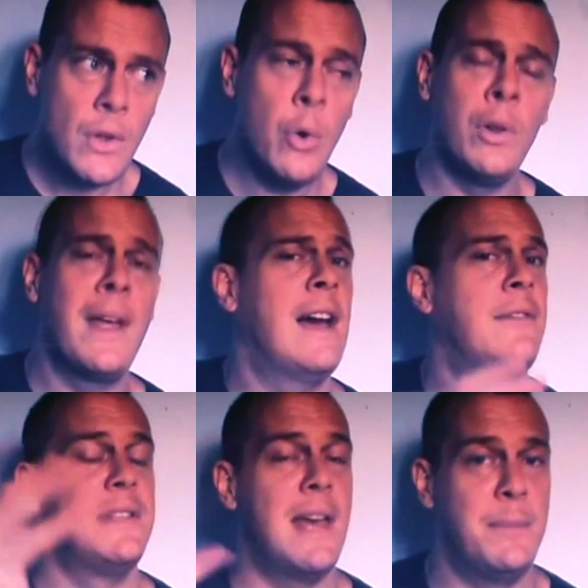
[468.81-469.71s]
All they have
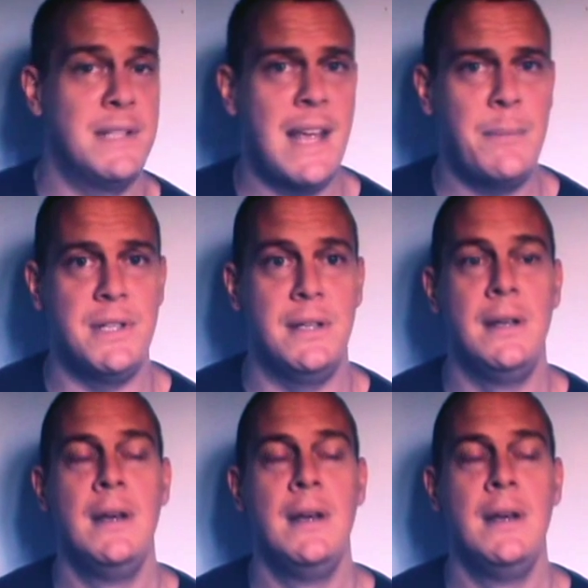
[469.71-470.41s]
is their perception,